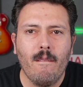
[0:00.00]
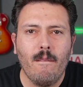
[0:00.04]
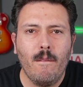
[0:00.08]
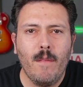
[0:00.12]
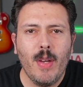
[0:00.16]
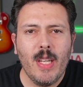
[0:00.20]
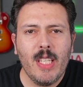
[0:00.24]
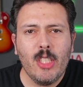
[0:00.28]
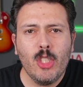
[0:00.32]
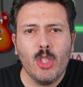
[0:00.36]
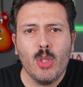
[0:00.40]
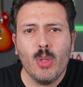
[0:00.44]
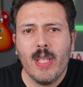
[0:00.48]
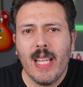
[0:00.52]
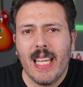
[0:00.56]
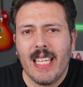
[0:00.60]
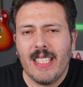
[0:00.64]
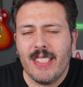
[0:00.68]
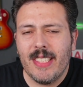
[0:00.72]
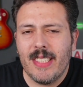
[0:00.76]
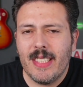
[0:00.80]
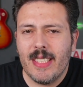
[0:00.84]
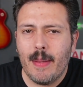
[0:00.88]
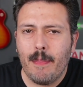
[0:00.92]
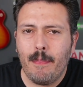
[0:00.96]

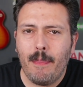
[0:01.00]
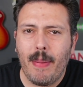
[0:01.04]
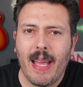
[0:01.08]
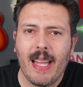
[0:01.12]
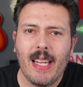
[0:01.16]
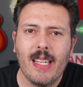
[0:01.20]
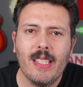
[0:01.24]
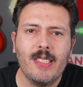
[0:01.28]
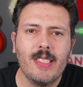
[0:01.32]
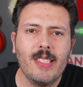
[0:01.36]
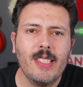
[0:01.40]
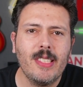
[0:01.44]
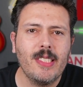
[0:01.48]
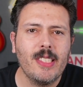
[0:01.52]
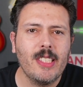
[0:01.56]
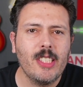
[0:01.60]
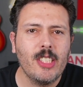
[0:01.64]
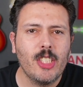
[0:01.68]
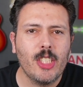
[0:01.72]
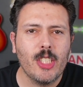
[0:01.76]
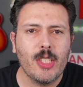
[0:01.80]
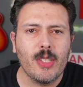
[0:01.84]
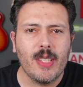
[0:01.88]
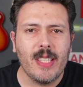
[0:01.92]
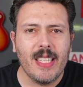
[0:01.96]
Visualizing dependencies in
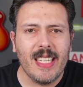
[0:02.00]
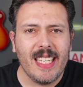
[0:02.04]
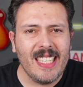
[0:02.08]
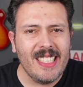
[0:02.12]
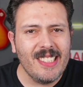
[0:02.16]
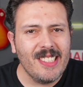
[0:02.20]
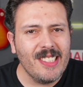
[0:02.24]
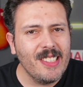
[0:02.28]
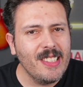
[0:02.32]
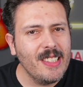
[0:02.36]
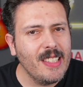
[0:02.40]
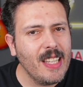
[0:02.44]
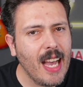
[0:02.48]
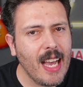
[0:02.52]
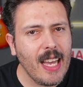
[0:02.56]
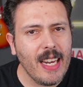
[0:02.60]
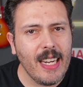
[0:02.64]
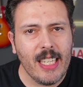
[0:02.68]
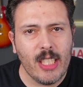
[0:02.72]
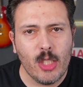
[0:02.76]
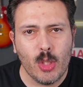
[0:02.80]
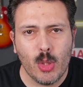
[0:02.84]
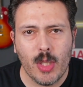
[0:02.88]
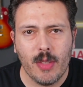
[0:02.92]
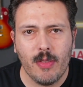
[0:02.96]
Jira is not
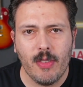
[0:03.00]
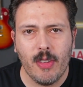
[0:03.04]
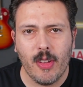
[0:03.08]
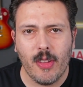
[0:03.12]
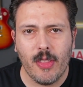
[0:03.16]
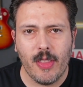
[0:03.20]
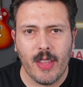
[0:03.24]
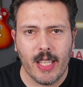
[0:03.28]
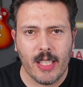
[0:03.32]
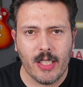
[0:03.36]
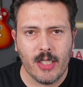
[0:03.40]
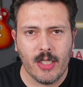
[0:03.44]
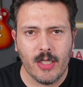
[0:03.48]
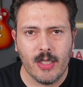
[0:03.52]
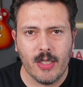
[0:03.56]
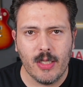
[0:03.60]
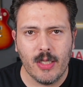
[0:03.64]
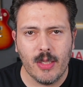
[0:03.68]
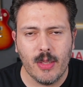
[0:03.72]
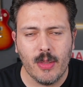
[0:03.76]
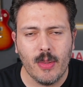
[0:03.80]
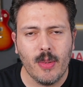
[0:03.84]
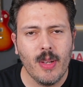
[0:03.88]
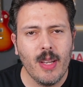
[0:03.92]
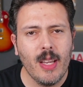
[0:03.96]
a trivial thing to
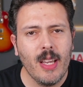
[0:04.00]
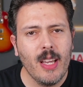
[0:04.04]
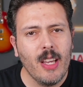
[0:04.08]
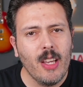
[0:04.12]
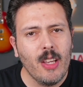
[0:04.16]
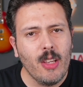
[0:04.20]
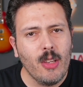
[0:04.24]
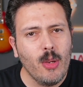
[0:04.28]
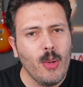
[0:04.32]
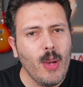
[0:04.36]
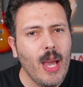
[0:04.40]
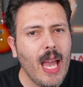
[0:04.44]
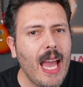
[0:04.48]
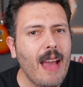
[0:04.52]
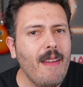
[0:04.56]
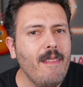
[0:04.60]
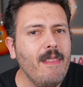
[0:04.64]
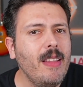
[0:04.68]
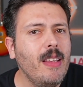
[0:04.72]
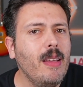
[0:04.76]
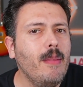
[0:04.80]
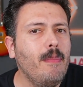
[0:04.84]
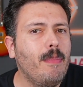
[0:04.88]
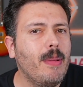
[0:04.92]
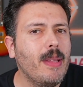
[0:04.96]
do. You have
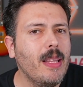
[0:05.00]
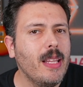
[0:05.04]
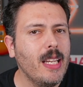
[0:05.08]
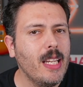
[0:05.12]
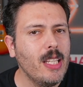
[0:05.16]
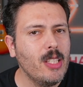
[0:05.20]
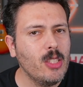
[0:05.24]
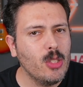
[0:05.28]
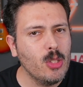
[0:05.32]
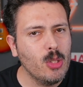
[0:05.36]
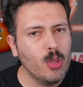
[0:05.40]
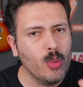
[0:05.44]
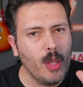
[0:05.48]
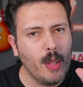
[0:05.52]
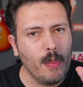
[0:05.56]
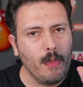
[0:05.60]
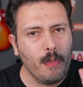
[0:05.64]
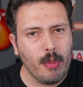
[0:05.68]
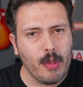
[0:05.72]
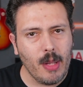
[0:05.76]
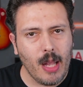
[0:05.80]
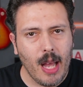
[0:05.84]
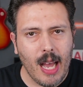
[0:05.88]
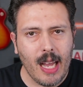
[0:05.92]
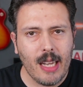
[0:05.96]
the ability to do a
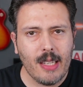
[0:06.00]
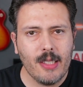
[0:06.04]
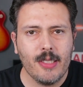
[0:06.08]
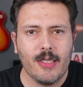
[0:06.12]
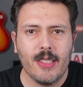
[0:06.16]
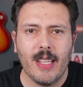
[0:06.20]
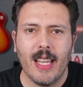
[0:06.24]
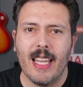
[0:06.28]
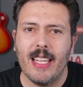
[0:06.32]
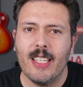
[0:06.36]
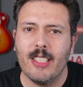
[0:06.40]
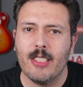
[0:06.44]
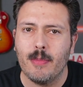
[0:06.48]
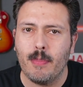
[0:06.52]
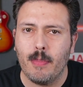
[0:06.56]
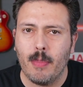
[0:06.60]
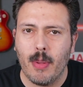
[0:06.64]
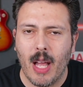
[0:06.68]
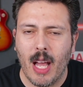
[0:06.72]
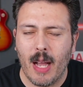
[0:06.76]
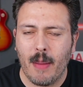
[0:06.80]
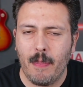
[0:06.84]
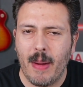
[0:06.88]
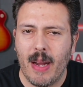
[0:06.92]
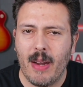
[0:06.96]
blocks and is
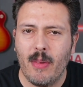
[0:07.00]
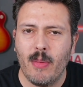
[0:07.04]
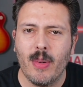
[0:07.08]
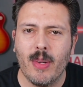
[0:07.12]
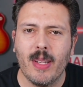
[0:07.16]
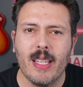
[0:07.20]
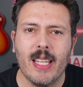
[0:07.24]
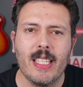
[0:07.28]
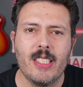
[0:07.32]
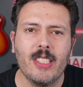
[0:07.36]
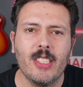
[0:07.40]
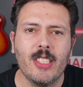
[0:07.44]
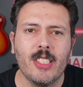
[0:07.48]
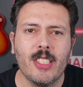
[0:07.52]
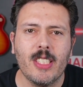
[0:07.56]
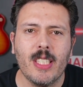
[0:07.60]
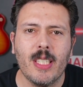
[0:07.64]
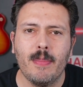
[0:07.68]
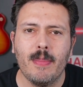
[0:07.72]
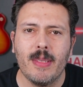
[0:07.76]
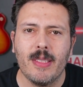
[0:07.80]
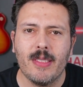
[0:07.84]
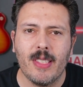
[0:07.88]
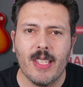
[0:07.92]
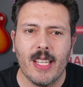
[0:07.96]
blocked by
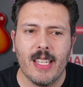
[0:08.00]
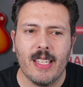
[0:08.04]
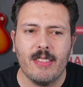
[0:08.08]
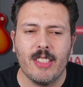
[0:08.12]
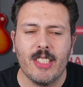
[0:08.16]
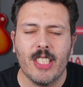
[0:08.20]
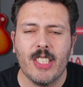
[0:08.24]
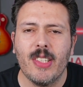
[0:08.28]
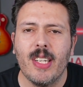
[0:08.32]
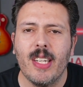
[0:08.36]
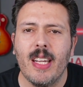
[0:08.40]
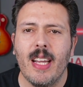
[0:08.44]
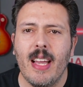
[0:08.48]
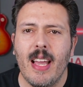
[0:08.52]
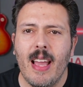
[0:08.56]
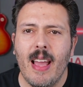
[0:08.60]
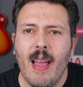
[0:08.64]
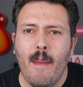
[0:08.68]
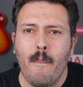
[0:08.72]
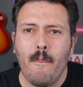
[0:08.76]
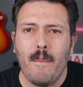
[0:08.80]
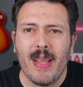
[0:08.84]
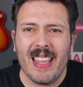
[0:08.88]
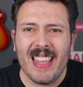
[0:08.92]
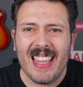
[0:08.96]
relationship inside of Jira,
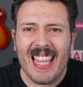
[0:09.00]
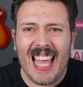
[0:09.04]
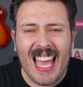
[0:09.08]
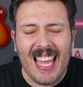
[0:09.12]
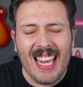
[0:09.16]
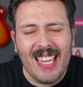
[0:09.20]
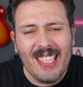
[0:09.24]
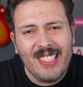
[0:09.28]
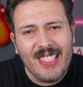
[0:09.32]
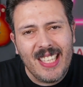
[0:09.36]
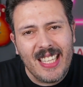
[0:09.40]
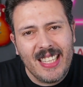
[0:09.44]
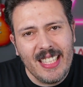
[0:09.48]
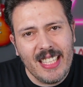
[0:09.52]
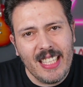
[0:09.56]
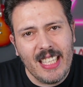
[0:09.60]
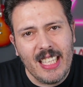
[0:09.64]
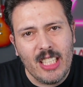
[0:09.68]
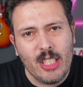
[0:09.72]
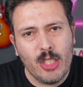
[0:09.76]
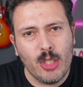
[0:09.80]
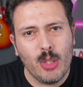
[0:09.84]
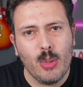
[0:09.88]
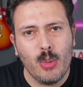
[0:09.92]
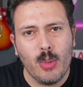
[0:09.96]
but that is at the
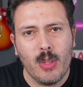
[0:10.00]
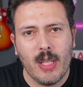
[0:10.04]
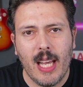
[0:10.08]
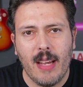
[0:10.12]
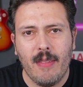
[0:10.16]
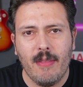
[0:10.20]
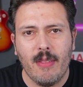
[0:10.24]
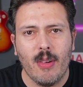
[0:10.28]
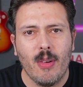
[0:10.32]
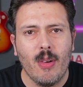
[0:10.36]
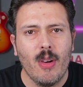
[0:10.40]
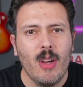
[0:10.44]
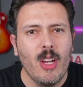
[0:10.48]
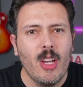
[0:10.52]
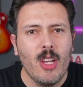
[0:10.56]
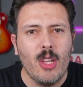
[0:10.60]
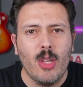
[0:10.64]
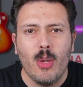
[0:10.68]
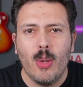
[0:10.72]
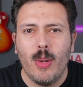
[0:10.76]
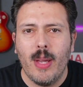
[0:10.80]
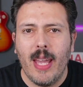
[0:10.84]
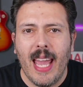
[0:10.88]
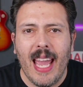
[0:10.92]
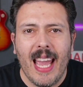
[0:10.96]
issue level.
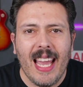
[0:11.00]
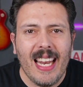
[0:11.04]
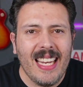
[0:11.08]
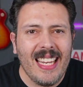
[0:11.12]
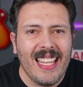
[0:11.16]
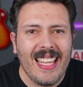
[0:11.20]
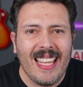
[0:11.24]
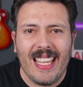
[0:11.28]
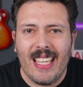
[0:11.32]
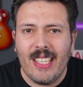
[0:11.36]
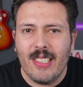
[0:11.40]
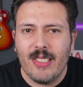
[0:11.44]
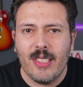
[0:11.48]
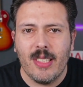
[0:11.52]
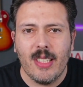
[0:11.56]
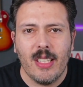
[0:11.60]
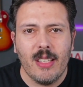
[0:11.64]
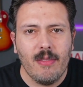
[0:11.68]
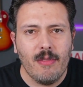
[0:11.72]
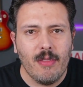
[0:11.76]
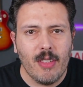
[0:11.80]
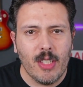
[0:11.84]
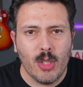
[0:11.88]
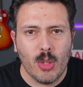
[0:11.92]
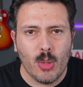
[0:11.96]
You can't easily
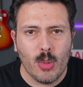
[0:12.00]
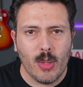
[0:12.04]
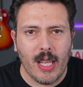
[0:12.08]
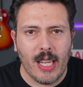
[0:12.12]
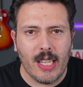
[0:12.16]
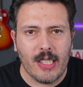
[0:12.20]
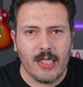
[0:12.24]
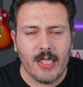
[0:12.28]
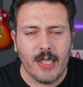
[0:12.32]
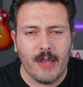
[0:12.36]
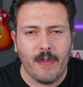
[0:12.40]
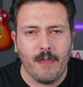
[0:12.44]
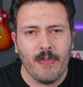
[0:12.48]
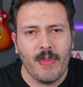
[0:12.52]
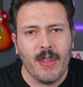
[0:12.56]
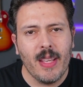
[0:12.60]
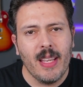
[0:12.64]
visualize it.